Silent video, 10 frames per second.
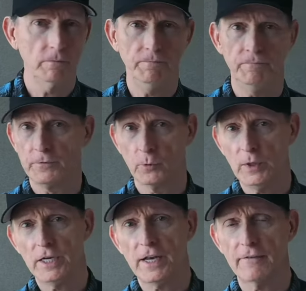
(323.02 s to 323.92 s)

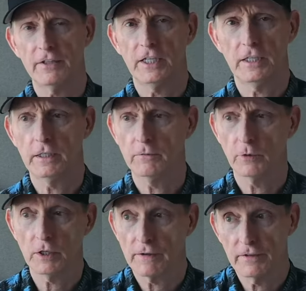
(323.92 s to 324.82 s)
we didn't have any,
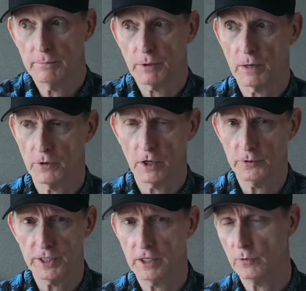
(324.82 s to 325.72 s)
we don't have any problem with the
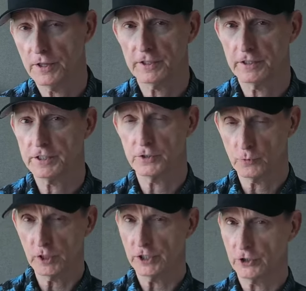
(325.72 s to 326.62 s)
hotel. We think this is
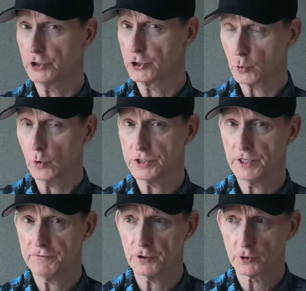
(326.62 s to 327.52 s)
really a good choice.
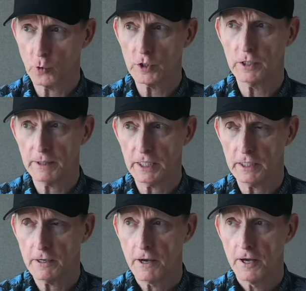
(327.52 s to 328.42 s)
If you're going to
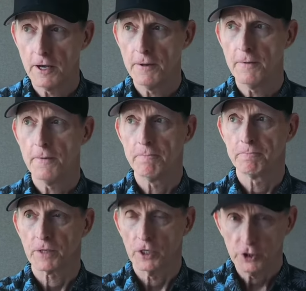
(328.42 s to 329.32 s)
be
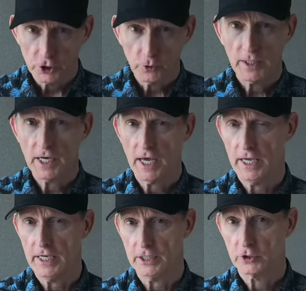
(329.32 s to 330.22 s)
doing
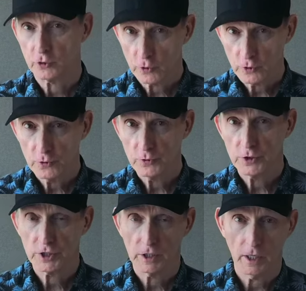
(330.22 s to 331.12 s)
a
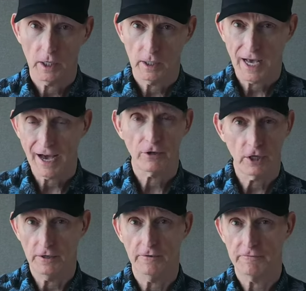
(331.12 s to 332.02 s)
cruise uh, out
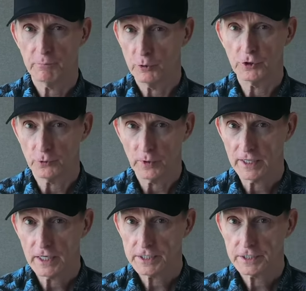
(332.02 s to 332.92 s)
of Punta
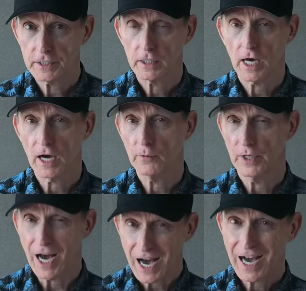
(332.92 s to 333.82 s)
Arenas, I
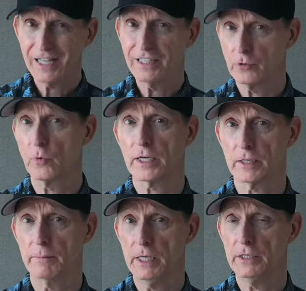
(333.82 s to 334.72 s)
would highly
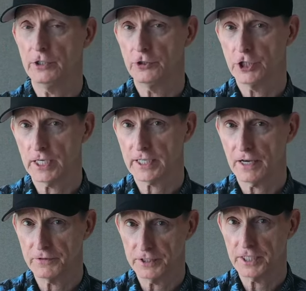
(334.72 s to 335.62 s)
recommend you check
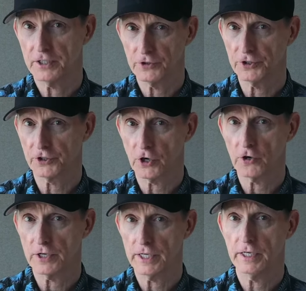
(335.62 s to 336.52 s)
out this Hilton
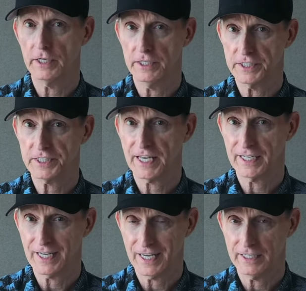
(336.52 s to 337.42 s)
Garden Inn in
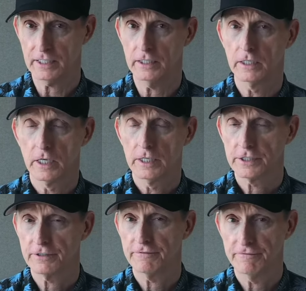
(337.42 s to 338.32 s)
Santa Ana.
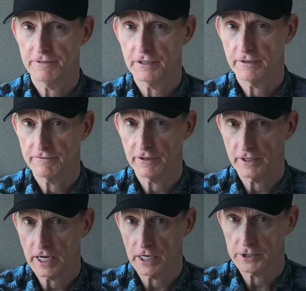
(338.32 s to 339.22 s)
It's a very, very
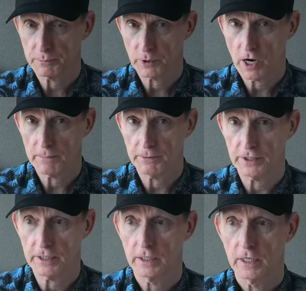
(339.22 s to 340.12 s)
nice
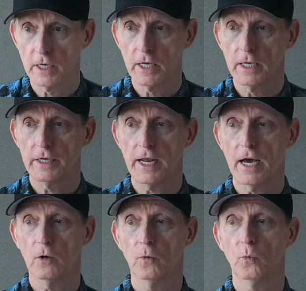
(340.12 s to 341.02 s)
property.
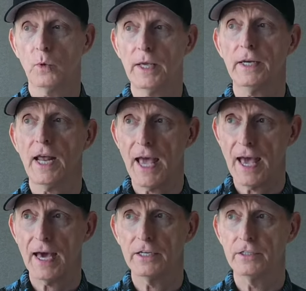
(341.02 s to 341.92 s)
Now, we had
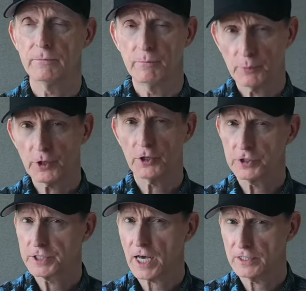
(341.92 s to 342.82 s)
had pretty
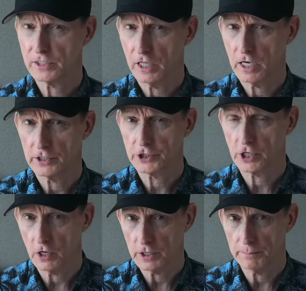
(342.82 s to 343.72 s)
good sized lunch
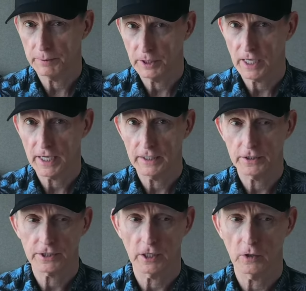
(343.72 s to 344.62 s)
on the
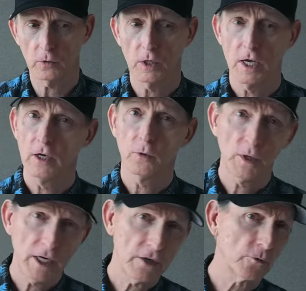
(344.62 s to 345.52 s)
plane, so
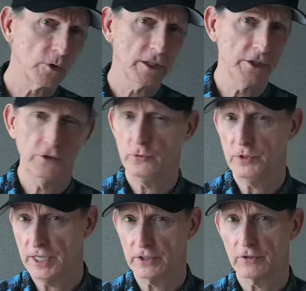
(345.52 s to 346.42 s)
we didn't really do
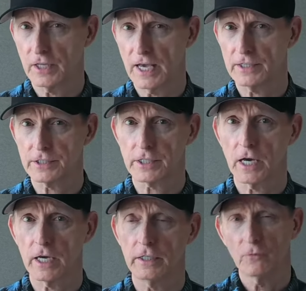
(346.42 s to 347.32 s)
dinner last
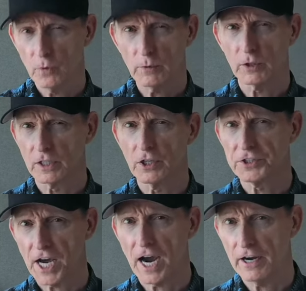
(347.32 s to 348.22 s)
night. We were a little
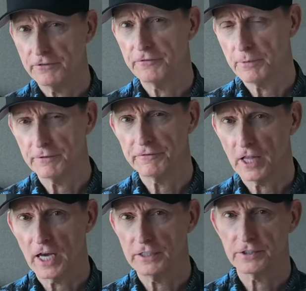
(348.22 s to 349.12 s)
tired from the
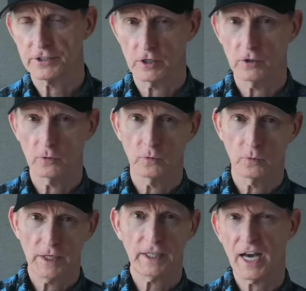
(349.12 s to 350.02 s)
flight, so
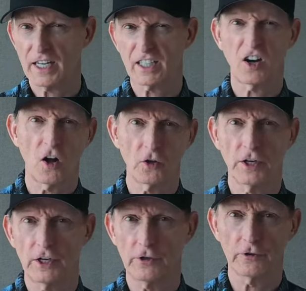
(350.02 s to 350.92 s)
we kind of called
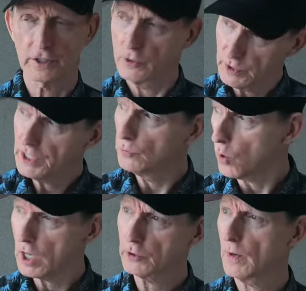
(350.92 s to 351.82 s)
it an early. We did
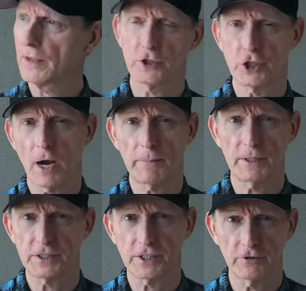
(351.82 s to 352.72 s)
walk around the
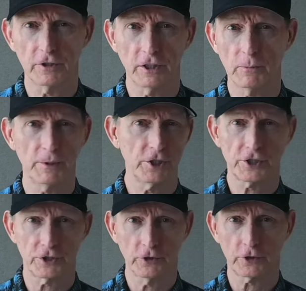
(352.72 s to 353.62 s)
shopping center a little bit
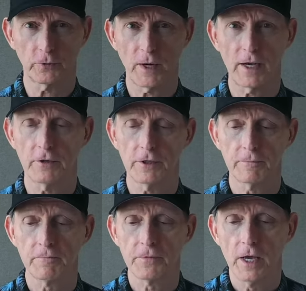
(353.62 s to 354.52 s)
just to look around,
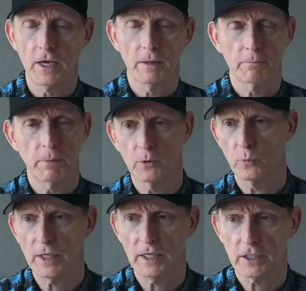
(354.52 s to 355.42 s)
but
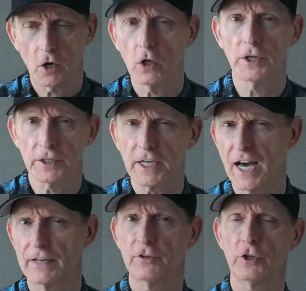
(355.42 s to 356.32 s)
we called it
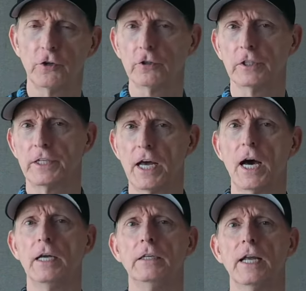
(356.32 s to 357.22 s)
kind of an early
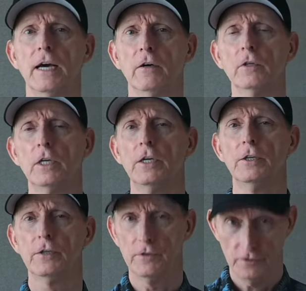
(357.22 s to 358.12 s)
night. Now,
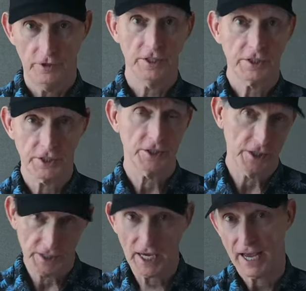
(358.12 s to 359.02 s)
this is
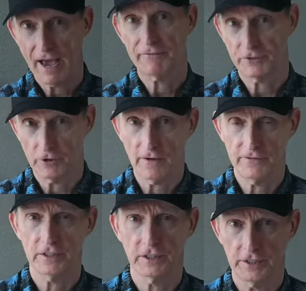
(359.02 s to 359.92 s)
the day after,
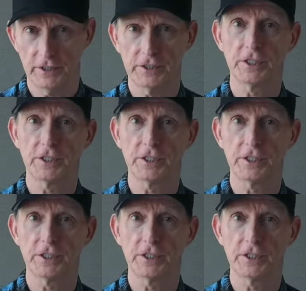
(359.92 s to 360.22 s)
obviously. This